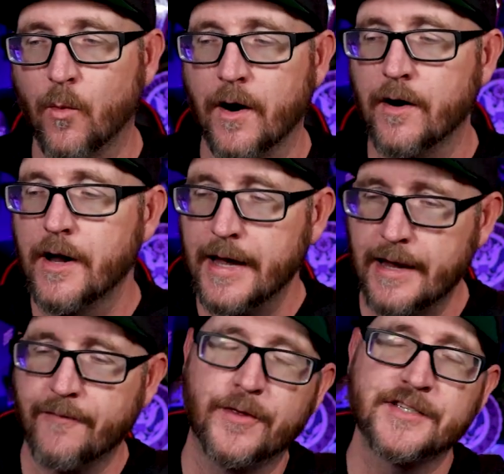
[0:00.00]
Where
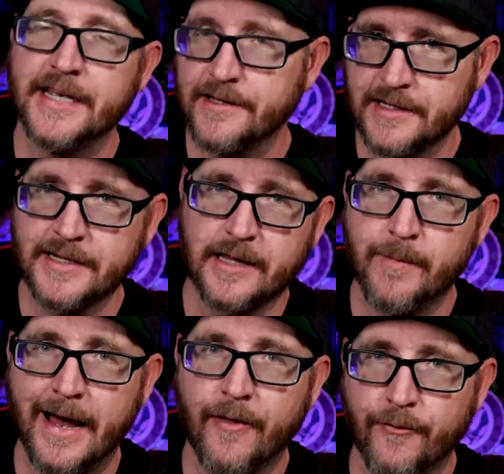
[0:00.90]
if the sink is inside the
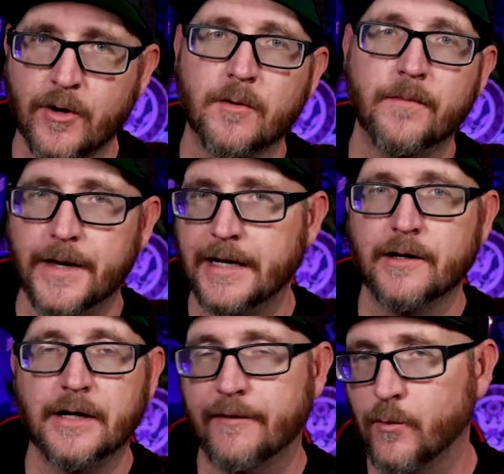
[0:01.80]
bathroom,
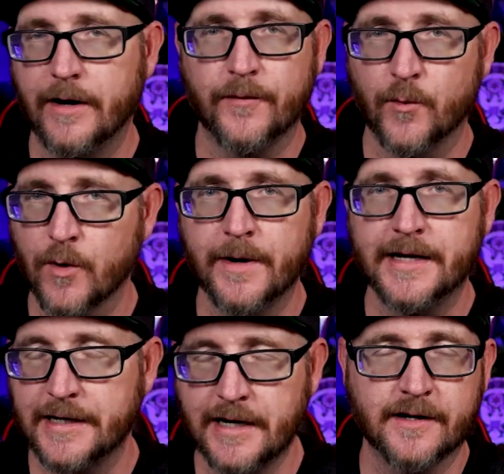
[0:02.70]
then you have to wait for your roommate
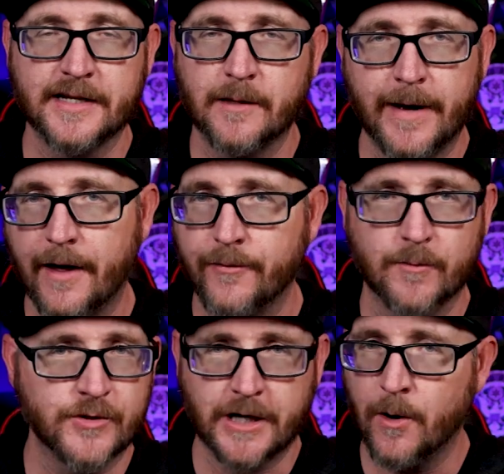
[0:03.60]
to get down inside the
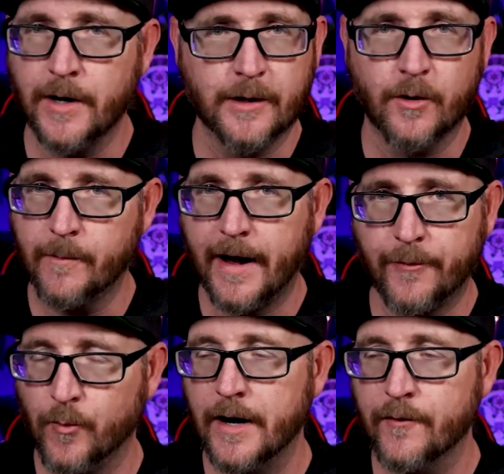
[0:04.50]
bathroom, showering, go to the
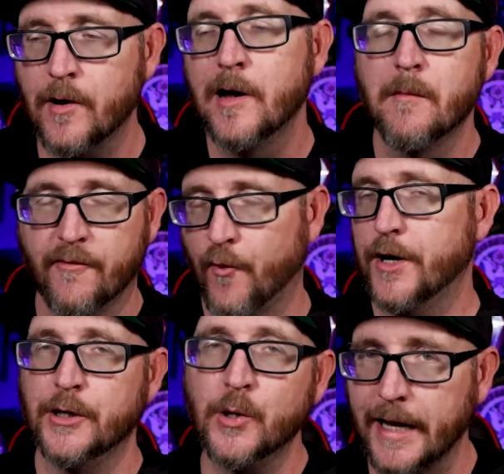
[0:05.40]
bathroom, whatever, before
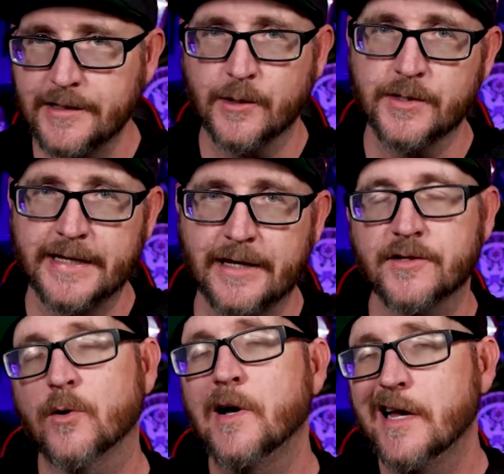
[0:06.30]
you can utilize those
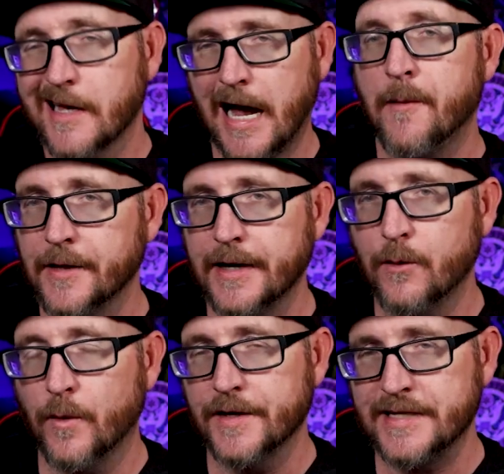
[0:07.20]
sinks. So
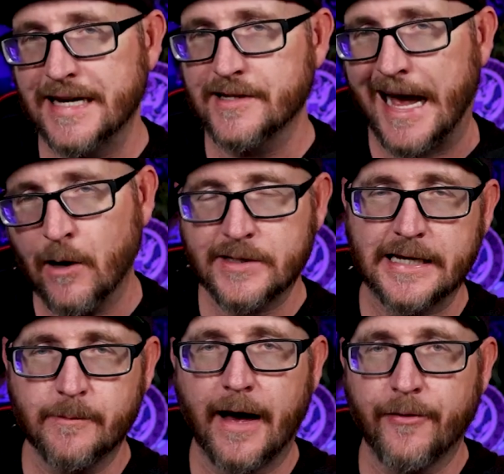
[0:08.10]
commonly, when the sink is
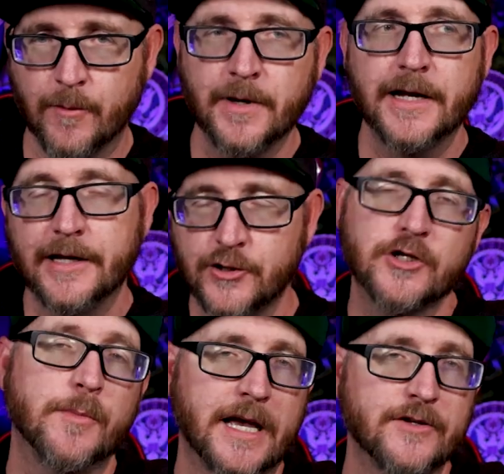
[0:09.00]
outside the bathroom, it's
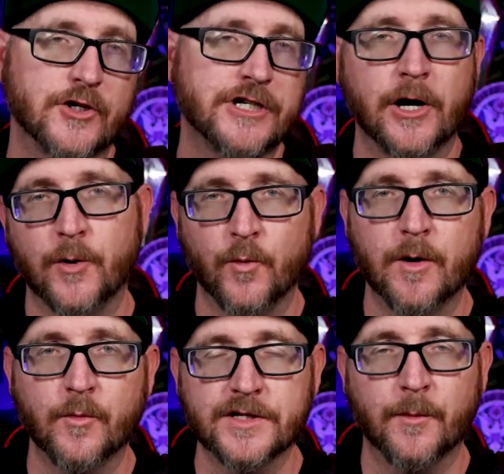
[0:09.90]
usually because you're sharing a
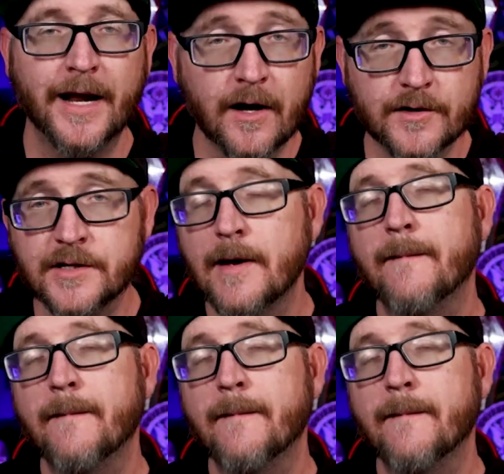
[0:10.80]
room with someone else.